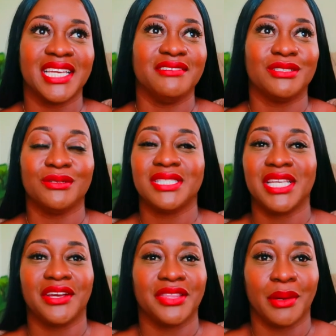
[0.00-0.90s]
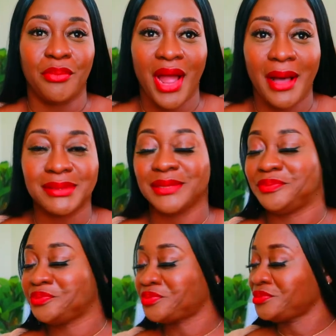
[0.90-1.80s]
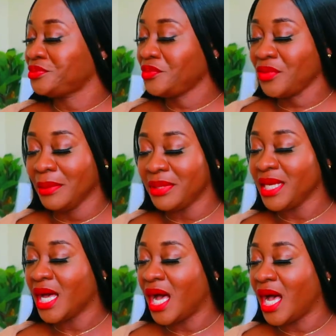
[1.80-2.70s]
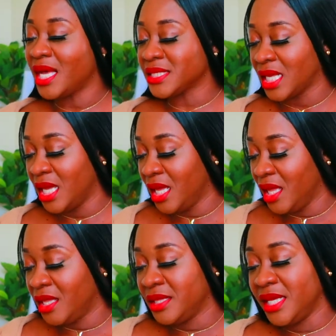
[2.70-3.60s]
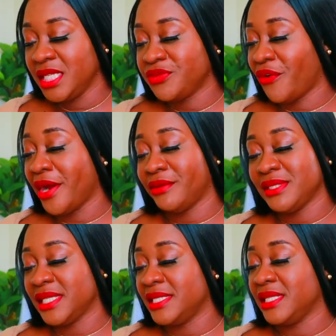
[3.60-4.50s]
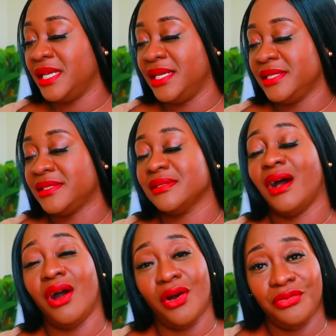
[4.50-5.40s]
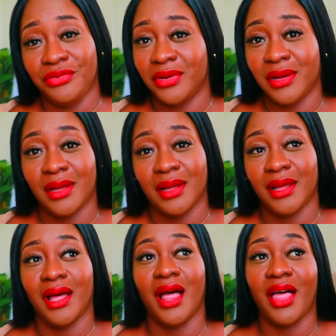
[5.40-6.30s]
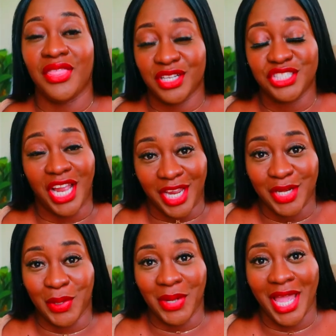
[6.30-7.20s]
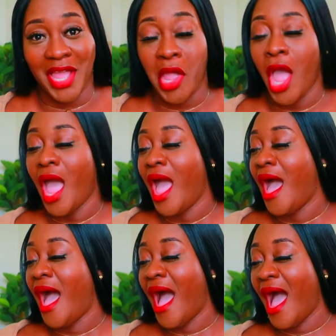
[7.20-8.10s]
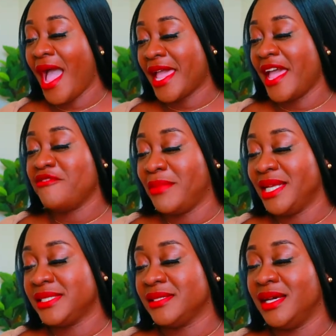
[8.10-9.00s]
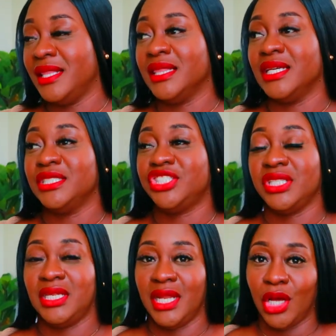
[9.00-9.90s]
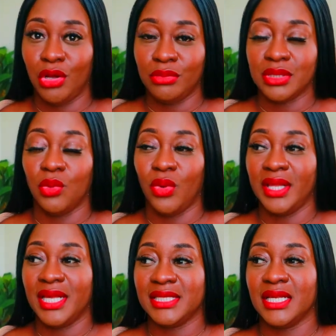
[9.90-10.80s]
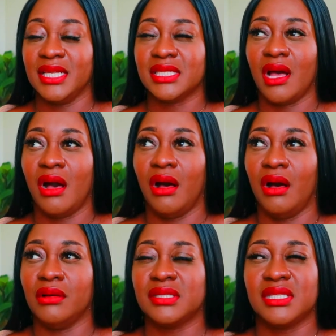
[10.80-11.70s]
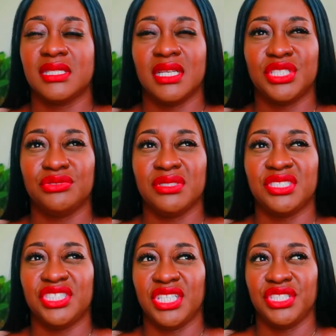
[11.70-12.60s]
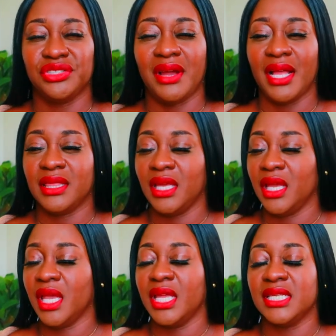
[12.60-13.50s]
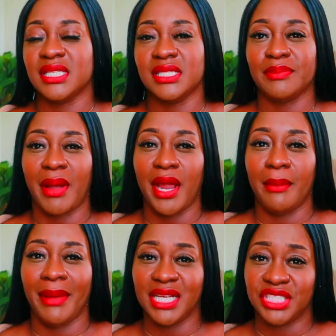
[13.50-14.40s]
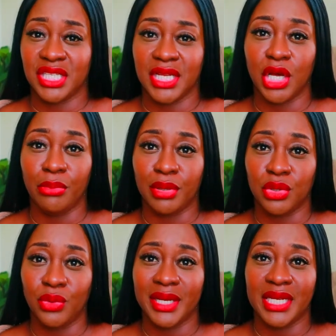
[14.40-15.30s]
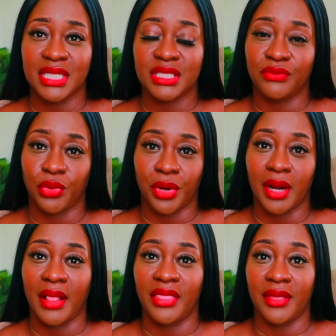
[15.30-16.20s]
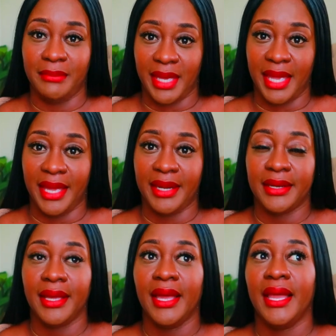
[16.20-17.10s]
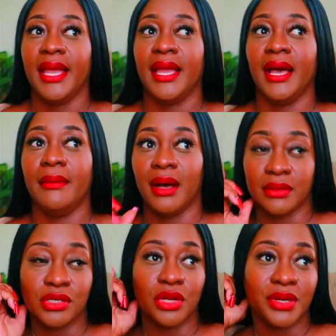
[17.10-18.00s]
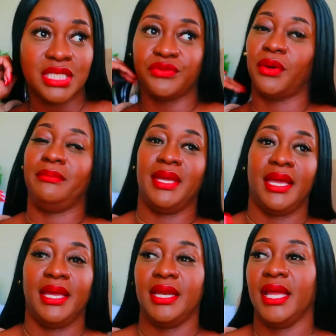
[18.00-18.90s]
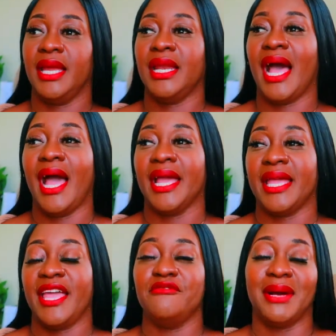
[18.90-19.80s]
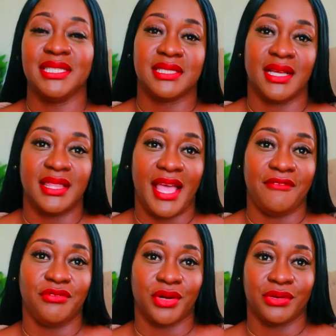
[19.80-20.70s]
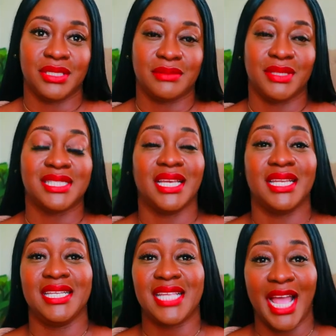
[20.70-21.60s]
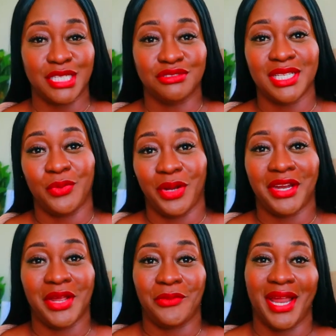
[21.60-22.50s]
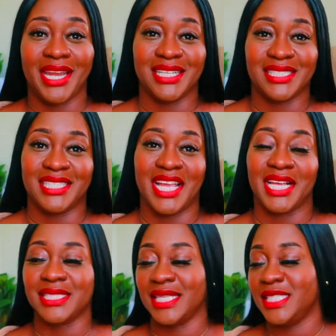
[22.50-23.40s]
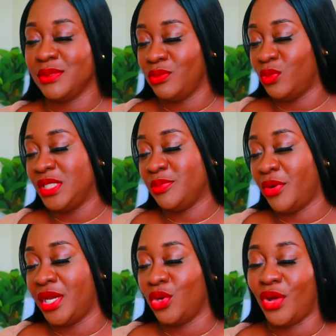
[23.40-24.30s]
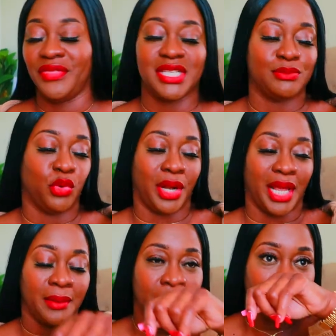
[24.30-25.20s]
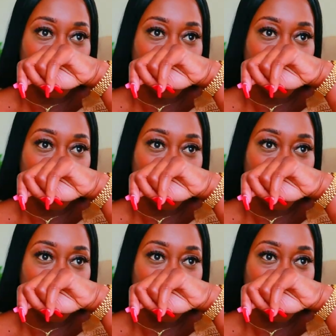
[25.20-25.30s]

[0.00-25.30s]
to give Dossier their props because these fragrances is off of the chain, okay? I gave my son the Chanel, the one that is it's called Citrus Ginger, I think. It is inspired by Chanel Blue and it is for the man. Uh, uh, you know it is for men and i gave my son that for christmas and he's actually wearing it right now today because he's we sprayed it on this morning